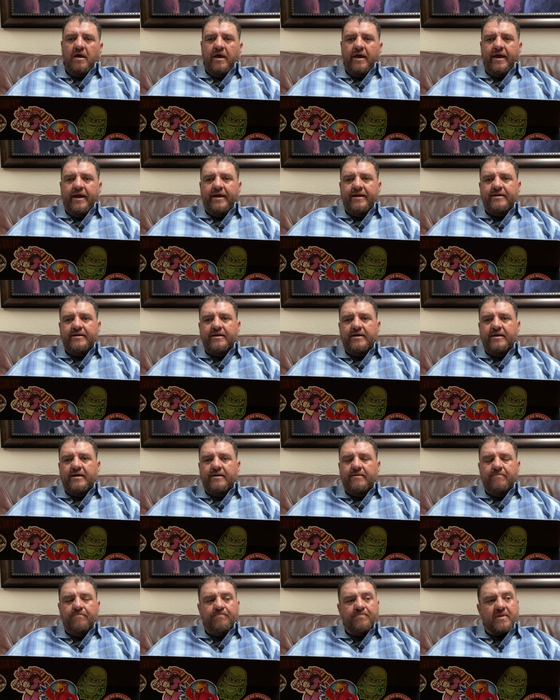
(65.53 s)
And
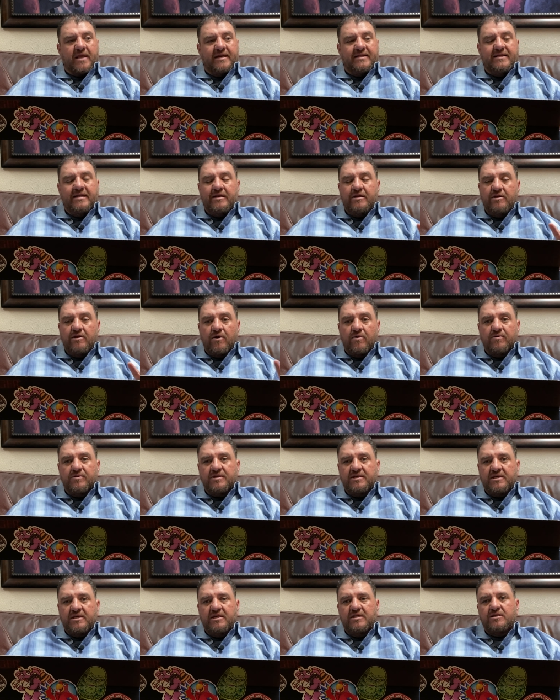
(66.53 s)
I didn't know
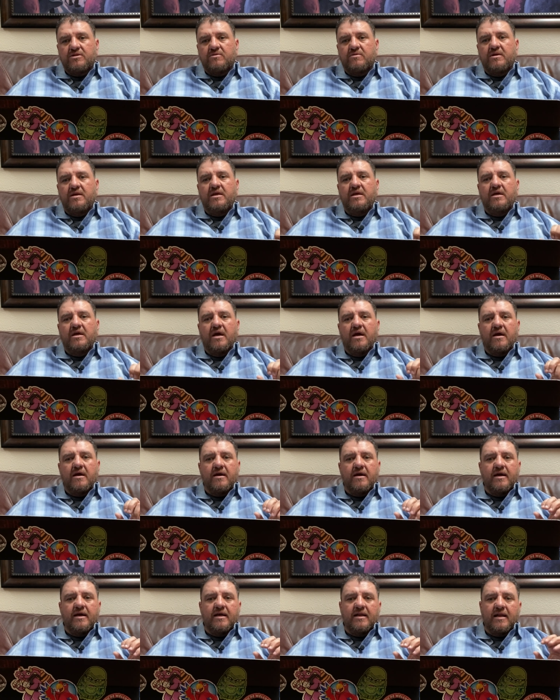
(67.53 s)
this history.
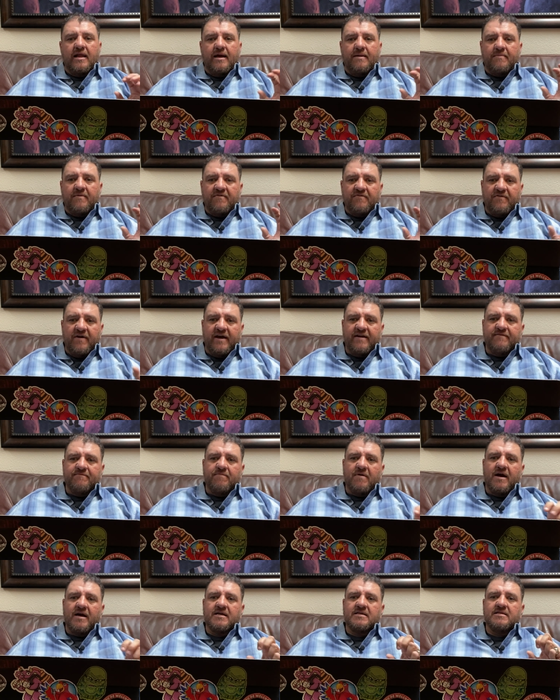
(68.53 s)
I'm a fan
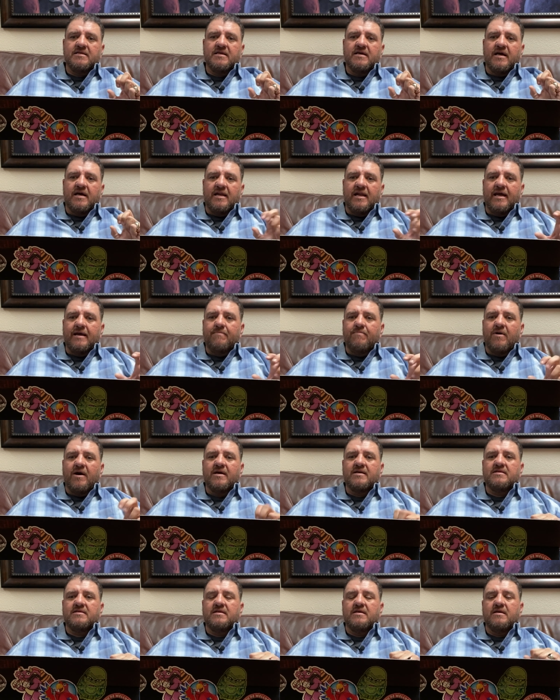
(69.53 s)
of boxing. I like
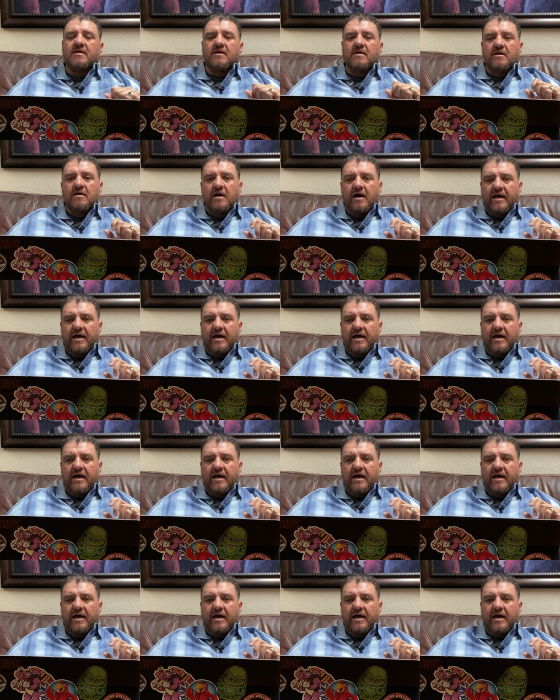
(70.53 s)
boxing.